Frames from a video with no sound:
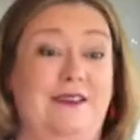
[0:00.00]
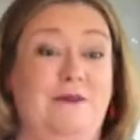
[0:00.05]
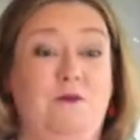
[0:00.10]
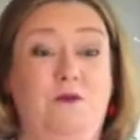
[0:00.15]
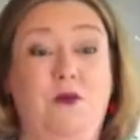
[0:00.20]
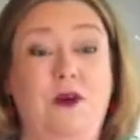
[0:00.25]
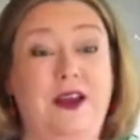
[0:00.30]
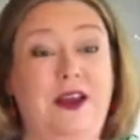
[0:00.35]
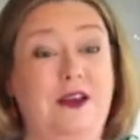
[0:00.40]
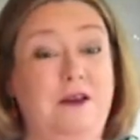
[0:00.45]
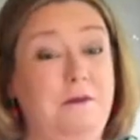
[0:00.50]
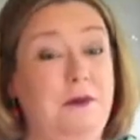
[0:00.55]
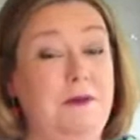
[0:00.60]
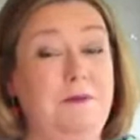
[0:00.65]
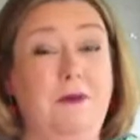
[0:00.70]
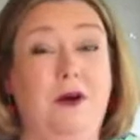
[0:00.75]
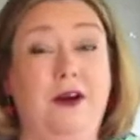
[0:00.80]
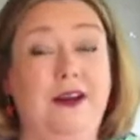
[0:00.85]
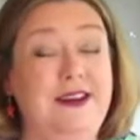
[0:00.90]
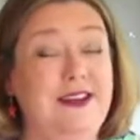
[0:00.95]
we're going to be
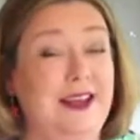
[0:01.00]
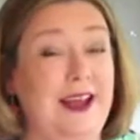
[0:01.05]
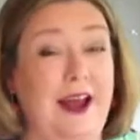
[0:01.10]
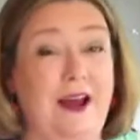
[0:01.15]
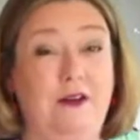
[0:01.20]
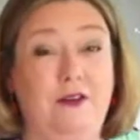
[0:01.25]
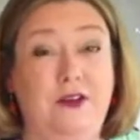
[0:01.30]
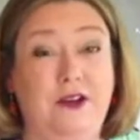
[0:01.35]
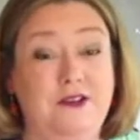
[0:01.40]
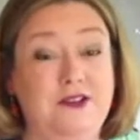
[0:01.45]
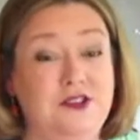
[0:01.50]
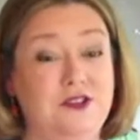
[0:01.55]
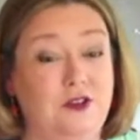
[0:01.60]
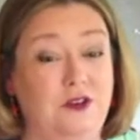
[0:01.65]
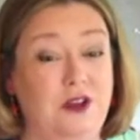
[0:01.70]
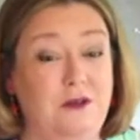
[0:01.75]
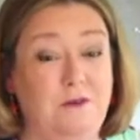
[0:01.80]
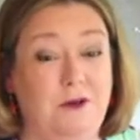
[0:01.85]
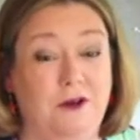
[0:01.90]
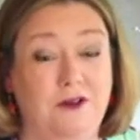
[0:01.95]
minding out those
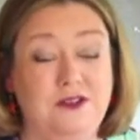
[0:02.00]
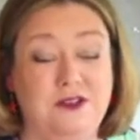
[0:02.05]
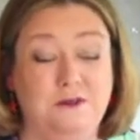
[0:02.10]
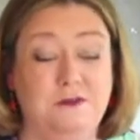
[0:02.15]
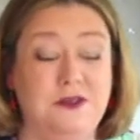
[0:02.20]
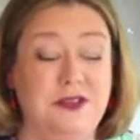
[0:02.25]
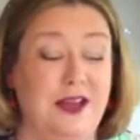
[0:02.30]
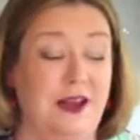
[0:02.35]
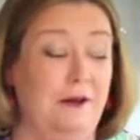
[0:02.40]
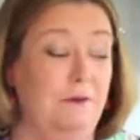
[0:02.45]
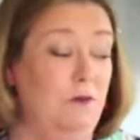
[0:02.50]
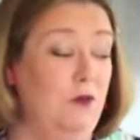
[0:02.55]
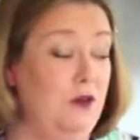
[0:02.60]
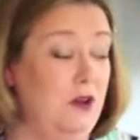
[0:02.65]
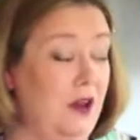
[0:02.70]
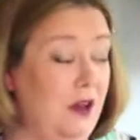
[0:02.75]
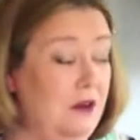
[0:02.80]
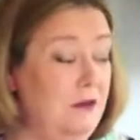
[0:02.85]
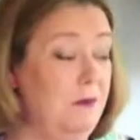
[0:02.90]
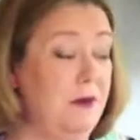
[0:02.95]
soggy bottoms, and
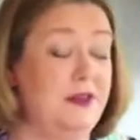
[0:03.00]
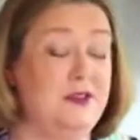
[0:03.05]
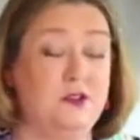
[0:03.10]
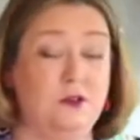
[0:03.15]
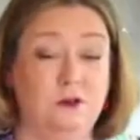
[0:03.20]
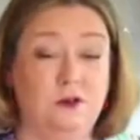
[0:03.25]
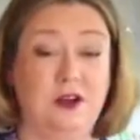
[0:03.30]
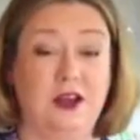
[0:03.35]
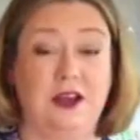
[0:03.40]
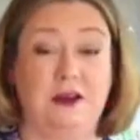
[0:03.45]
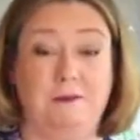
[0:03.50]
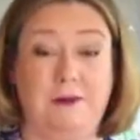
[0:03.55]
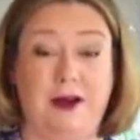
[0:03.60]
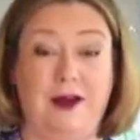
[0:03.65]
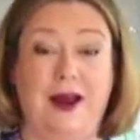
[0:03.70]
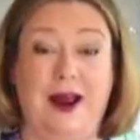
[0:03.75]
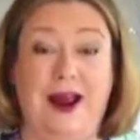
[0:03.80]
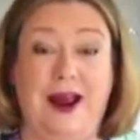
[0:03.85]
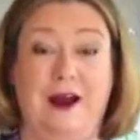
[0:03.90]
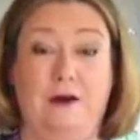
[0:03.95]
we're going to be talking
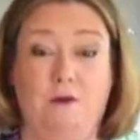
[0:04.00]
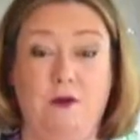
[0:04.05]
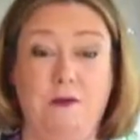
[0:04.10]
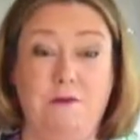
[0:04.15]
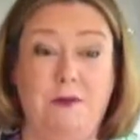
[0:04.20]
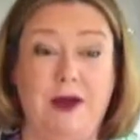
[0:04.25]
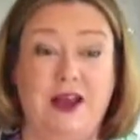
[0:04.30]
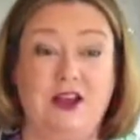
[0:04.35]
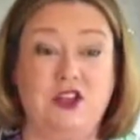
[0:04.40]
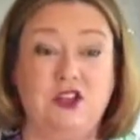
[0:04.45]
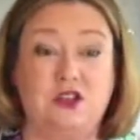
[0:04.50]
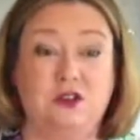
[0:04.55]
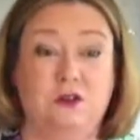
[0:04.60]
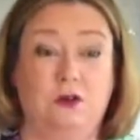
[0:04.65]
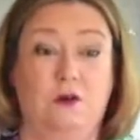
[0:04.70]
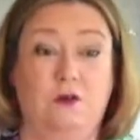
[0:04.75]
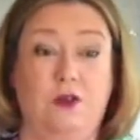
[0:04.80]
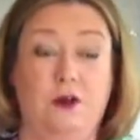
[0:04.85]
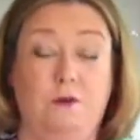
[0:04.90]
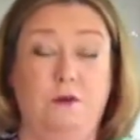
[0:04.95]
about how we make
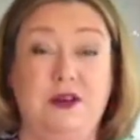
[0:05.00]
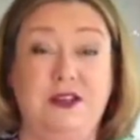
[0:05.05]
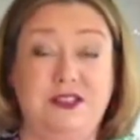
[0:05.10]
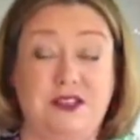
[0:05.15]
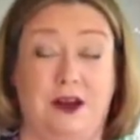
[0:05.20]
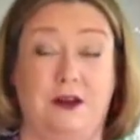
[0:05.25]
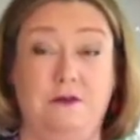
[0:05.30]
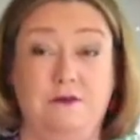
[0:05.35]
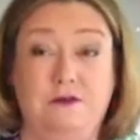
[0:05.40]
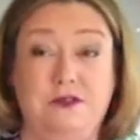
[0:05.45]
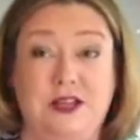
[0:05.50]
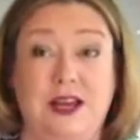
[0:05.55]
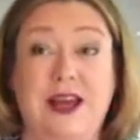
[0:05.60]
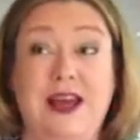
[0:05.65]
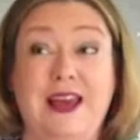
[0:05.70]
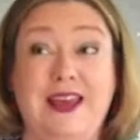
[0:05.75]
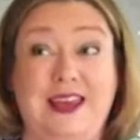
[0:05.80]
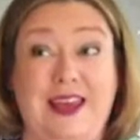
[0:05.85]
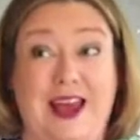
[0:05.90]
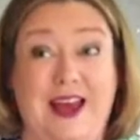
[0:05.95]
sure that we don't
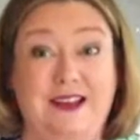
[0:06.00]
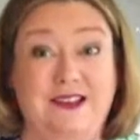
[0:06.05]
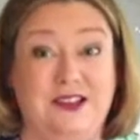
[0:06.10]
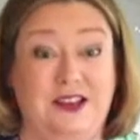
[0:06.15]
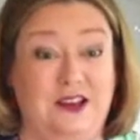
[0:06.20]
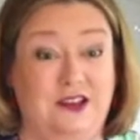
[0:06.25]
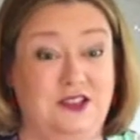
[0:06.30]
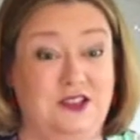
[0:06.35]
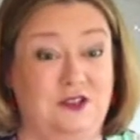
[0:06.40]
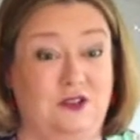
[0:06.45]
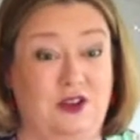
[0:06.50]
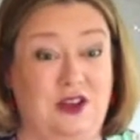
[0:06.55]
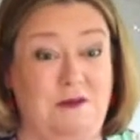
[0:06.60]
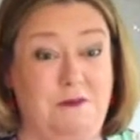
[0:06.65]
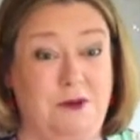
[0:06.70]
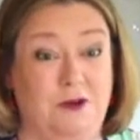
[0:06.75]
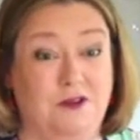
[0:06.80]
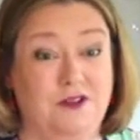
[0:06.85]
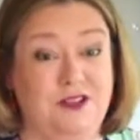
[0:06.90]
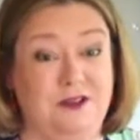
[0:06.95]
get a soggy
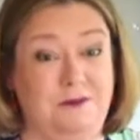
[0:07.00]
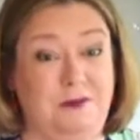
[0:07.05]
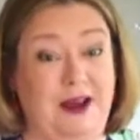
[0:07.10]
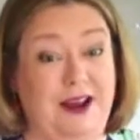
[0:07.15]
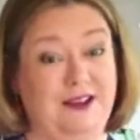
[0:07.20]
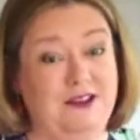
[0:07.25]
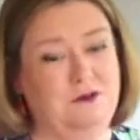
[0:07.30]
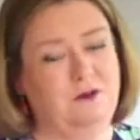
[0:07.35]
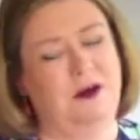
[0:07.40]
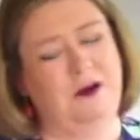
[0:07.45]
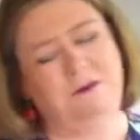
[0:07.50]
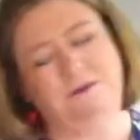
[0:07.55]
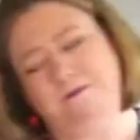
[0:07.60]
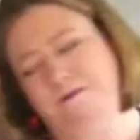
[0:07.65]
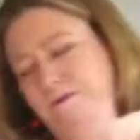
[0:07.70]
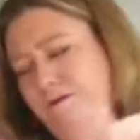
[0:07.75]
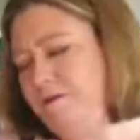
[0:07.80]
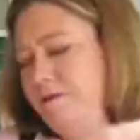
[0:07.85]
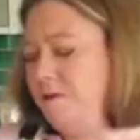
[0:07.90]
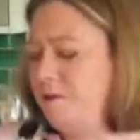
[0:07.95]
bottom as
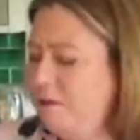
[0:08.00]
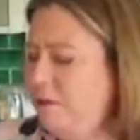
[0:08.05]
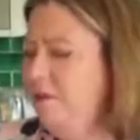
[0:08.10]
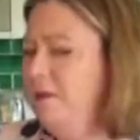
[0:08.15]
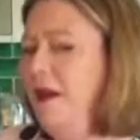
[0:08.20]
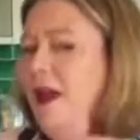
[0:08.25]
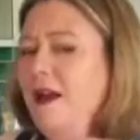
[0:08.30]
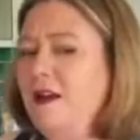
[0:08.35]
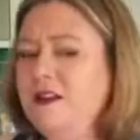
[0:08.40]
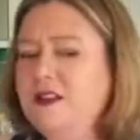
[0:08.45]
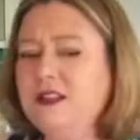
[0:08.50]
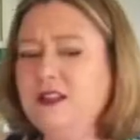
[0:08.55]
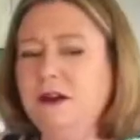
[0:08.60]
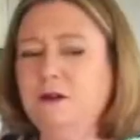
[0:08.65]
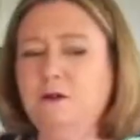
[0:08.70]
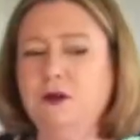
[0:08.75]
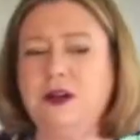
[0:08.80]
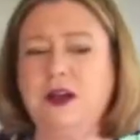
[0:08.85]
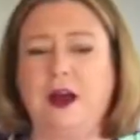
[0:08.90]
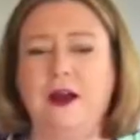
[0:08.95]
well.
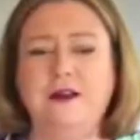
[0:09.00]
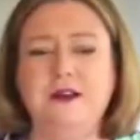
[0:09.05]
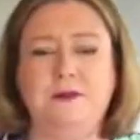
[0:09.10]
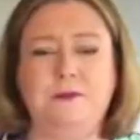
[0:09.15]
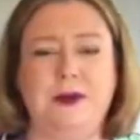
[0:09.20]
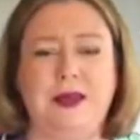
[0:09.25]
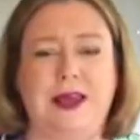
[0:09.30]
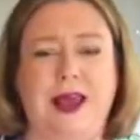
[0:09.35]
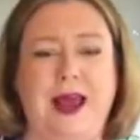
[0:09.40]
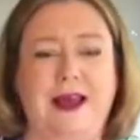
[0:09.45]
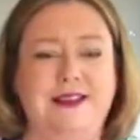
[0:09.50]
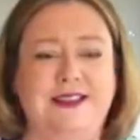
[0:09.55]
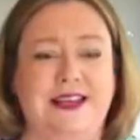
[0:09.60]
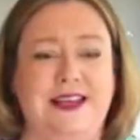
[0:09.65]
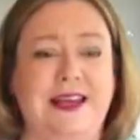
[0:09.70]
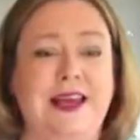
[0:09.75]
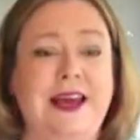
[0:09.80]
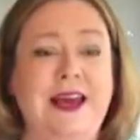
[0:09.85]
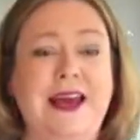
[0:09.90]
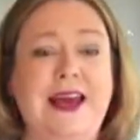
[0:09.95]
So we're going to be
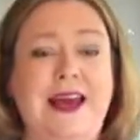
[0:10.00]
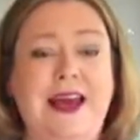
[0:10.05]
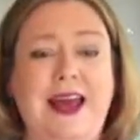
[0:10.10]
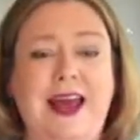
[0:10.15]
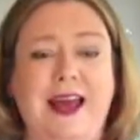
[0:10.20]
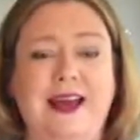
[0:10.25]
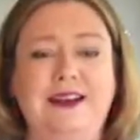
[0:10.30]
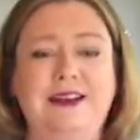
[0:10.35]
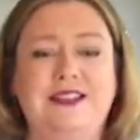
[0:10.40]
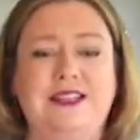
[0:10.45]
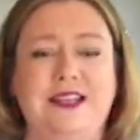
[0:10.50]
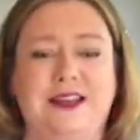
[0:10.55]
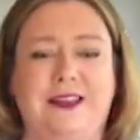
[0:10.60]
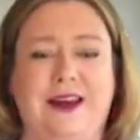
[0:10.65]
getting into